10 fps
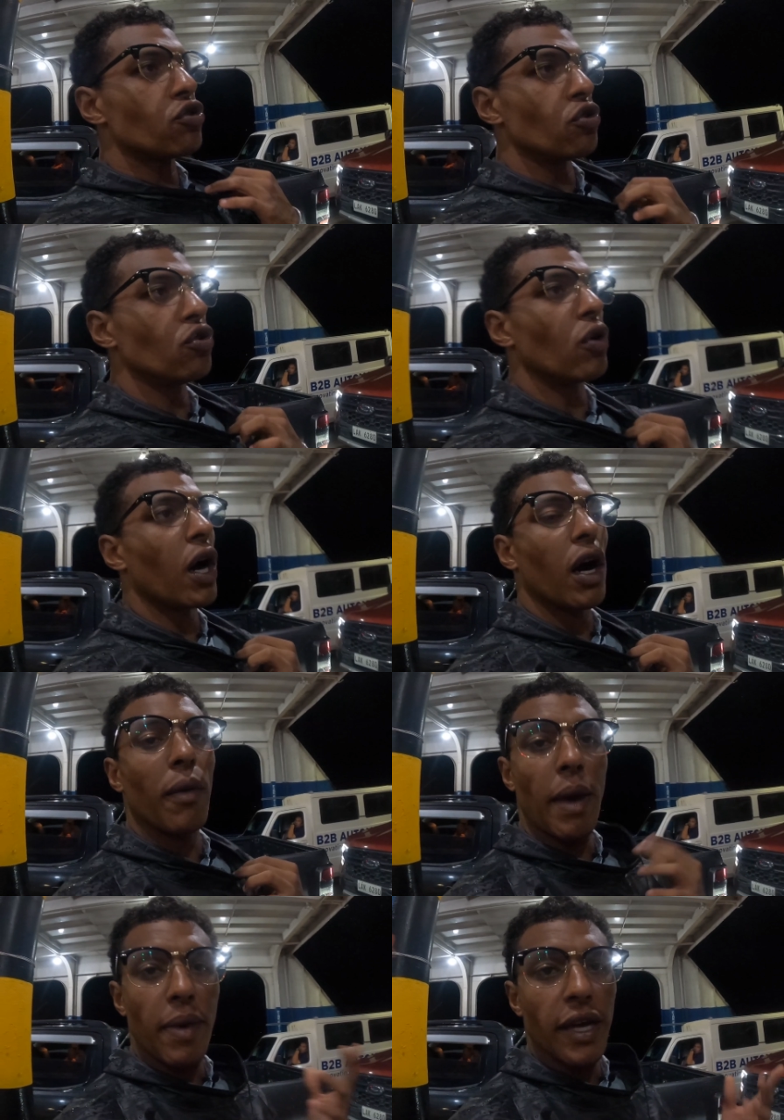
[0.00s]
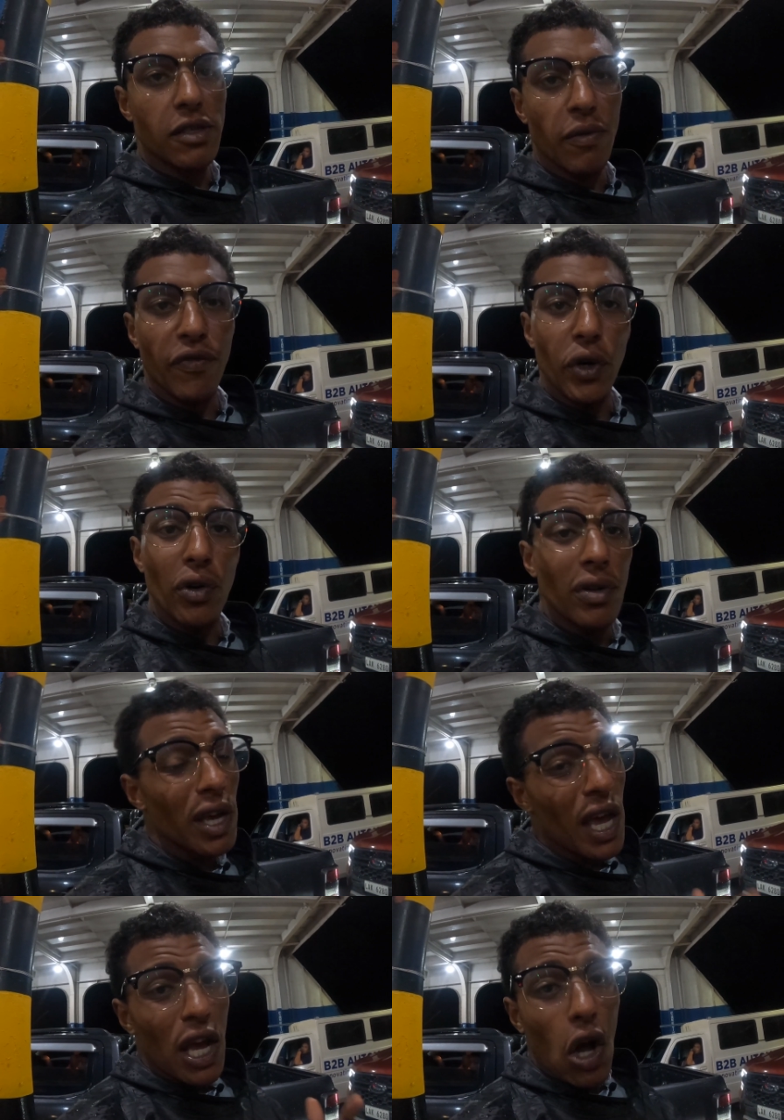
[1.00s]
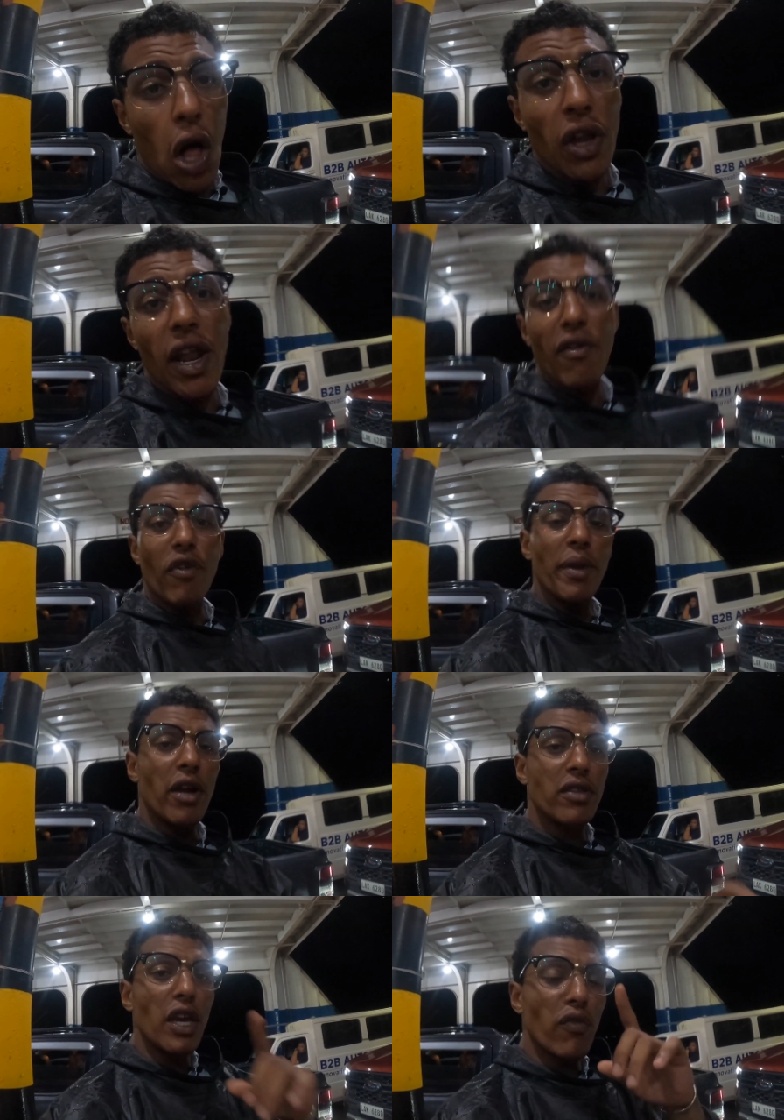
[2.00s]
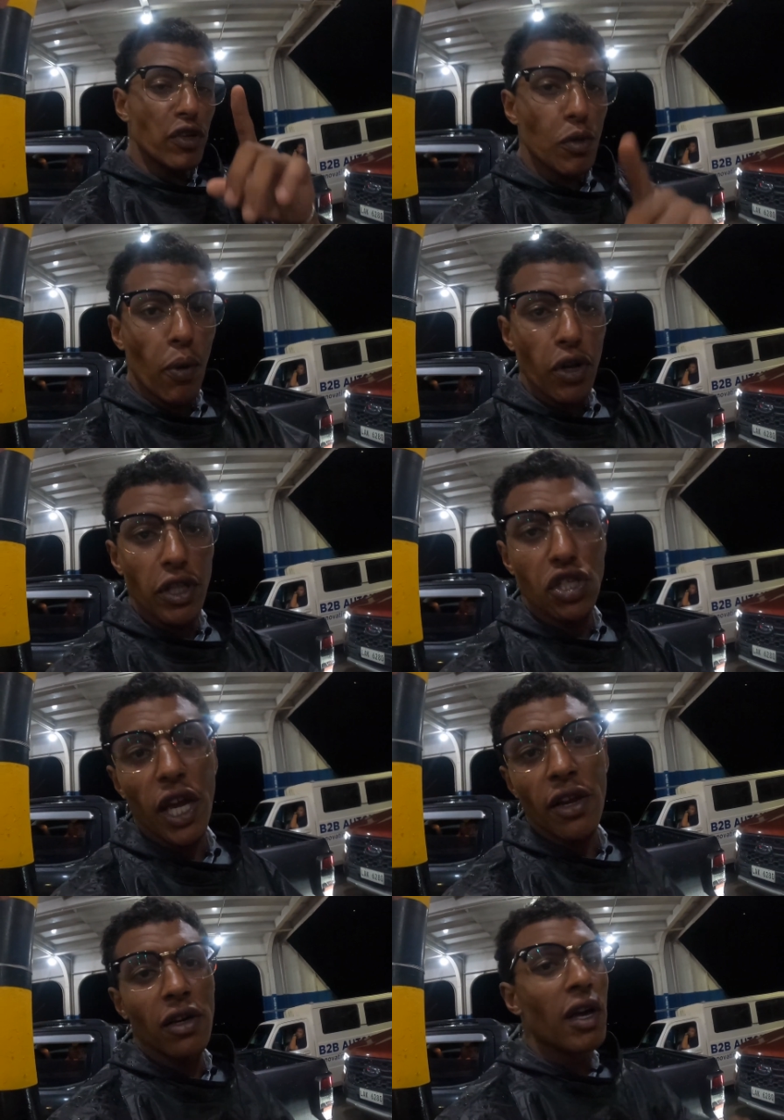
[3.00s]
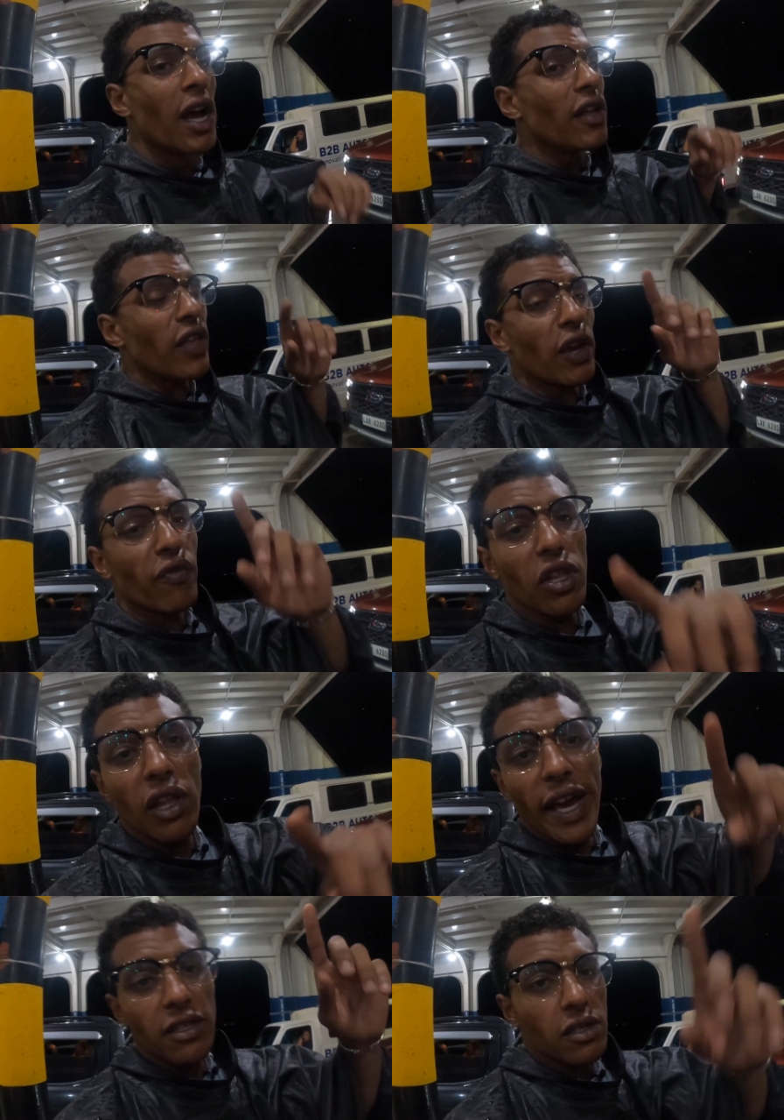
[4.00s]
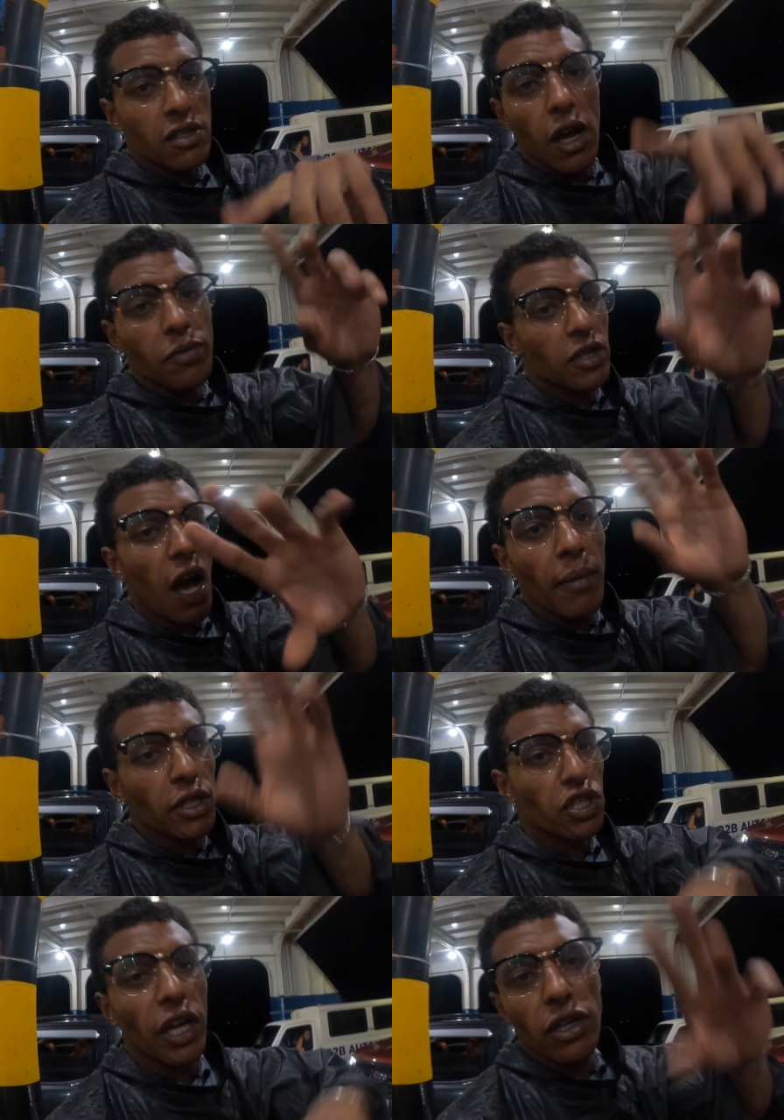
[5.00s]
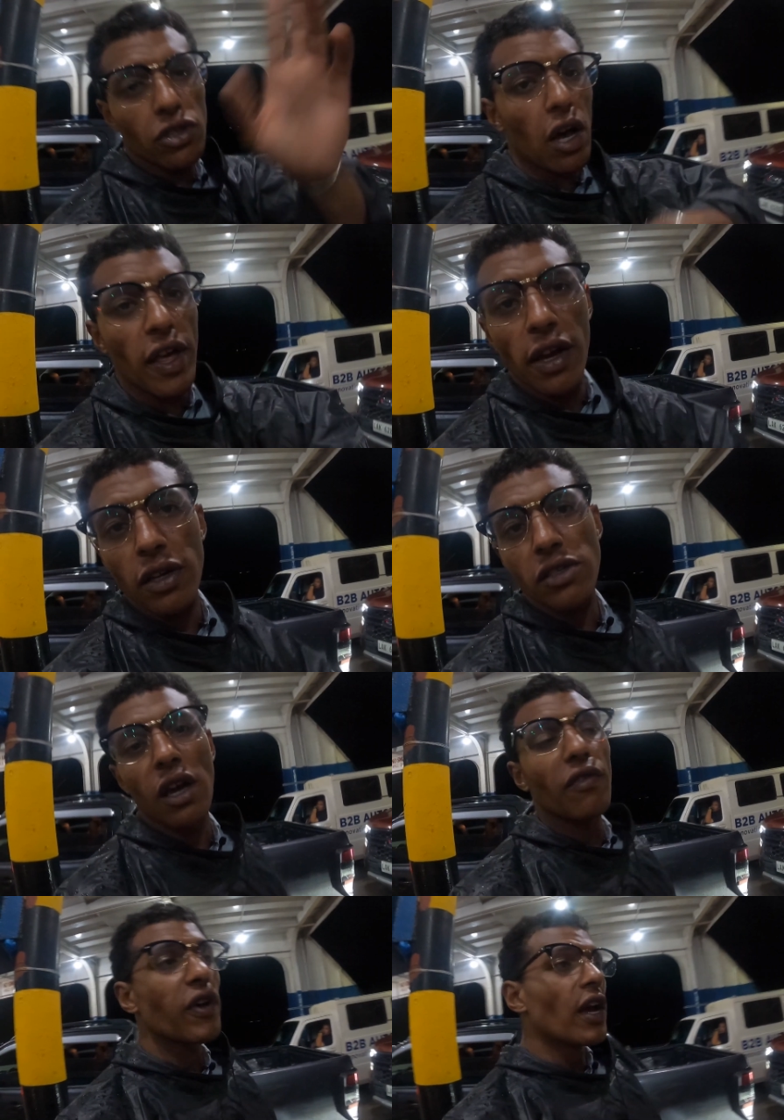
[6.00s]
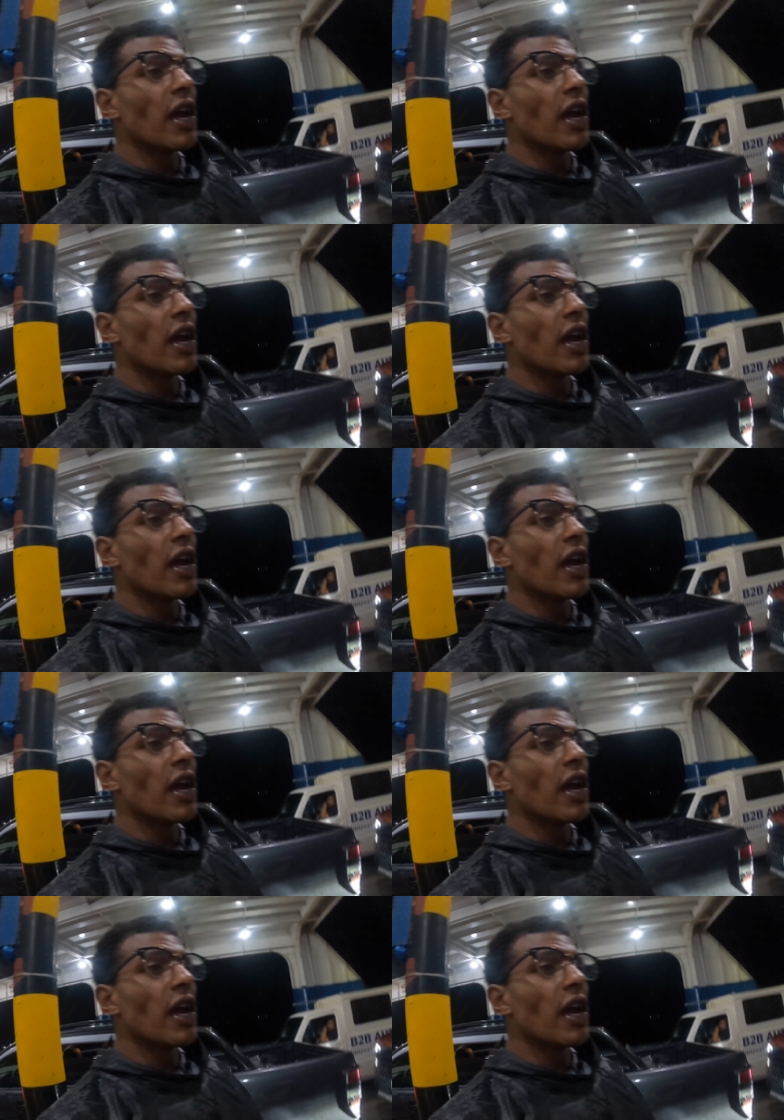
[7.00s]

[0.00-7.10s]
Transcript: to uh, maybe get some food. Call it a night from here. Thank you for supporting the channel. Thank you for the likes, subs, comments, shares, all that good stuff.